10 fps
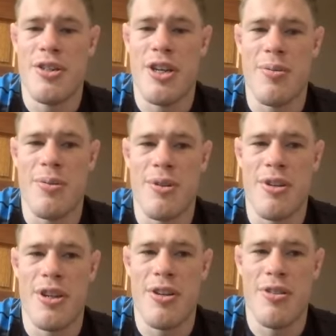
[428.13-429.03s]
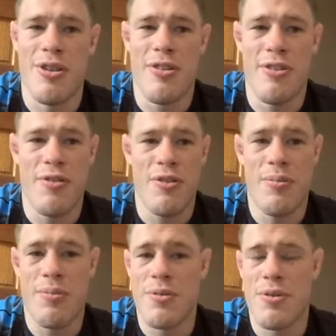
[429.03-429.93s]
So, if
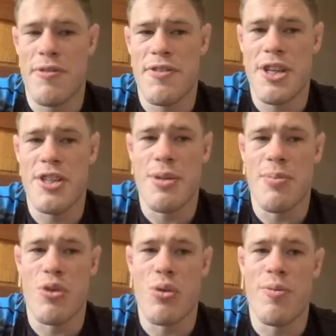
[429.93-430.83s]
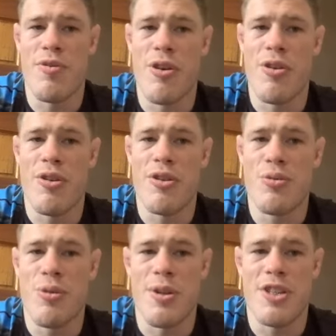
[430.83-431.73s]
you've seen some of the group photos
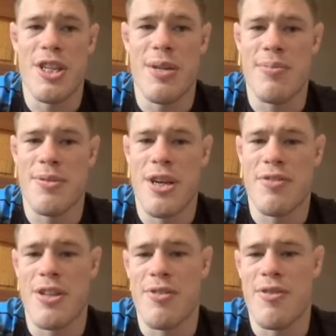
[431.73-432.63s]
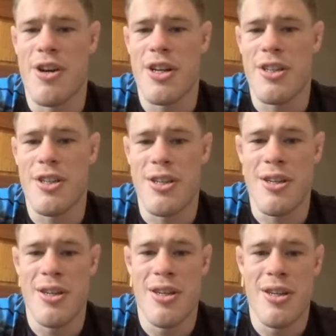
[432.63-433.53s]
with my teams after the fight,
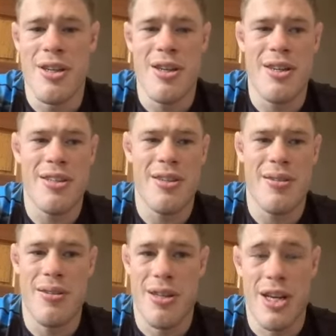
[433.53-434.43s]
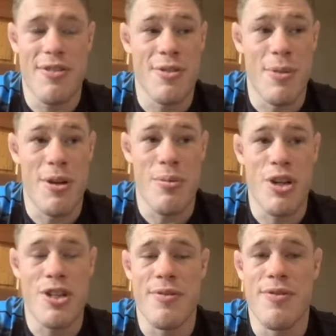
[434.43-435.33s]
like after my
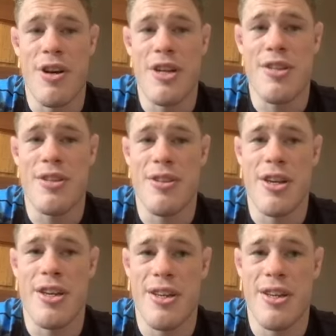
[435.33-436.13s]
recent fights, like,